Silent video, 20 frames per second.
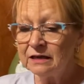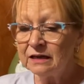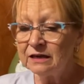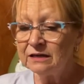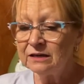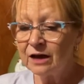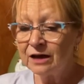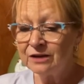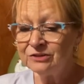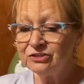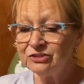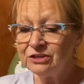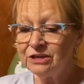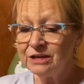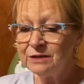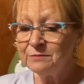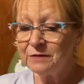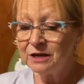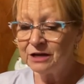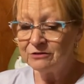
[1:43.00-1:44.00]

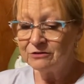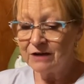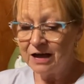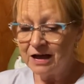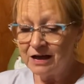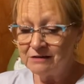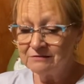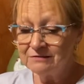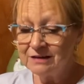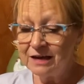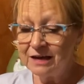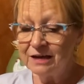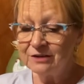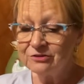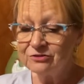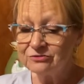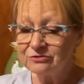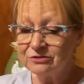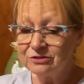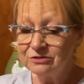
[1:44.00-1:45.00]
non-GMO, all
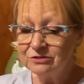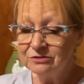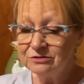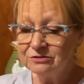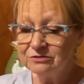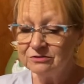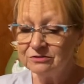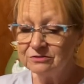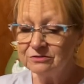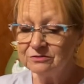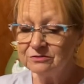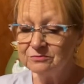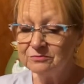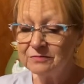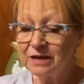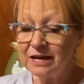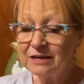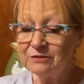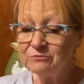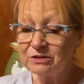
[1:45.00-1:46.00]
natural,
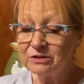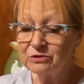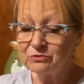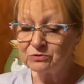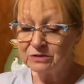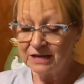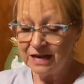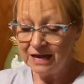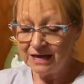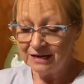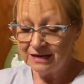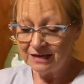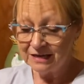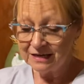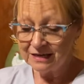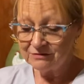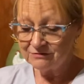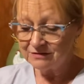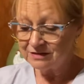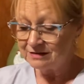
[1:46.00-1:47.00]
made with organic
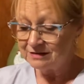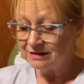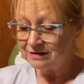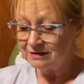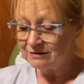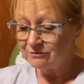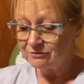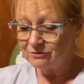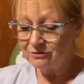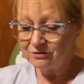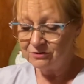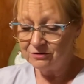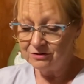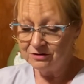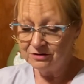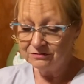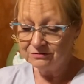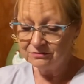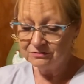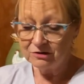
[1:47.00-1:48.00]
coconut
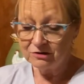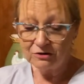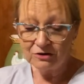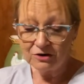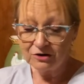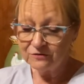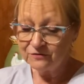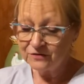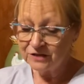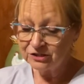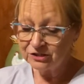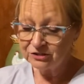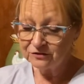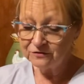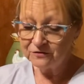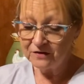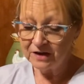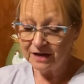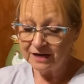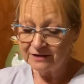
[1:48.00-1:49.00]
oil, no artificial
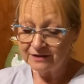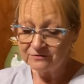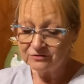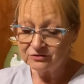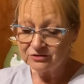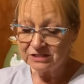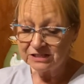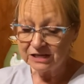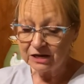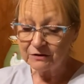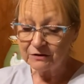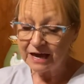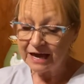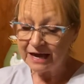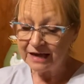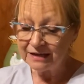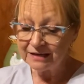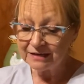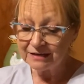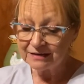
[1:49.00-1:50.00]
flavors, no
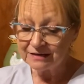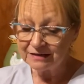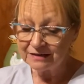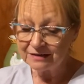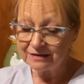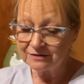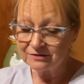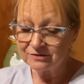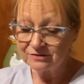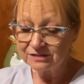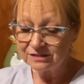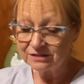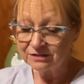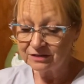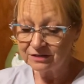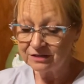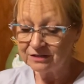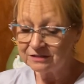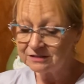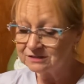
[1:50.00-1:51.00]
added colors,
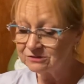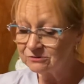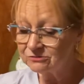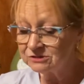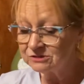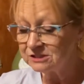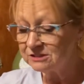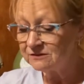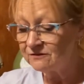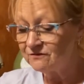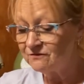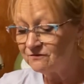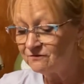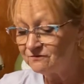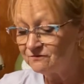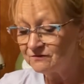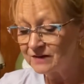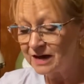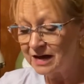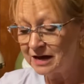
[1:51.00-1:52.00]
good source of
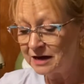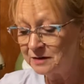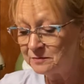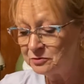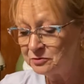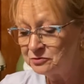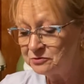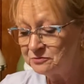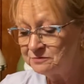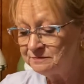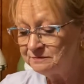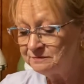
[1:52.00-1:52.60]
fiber,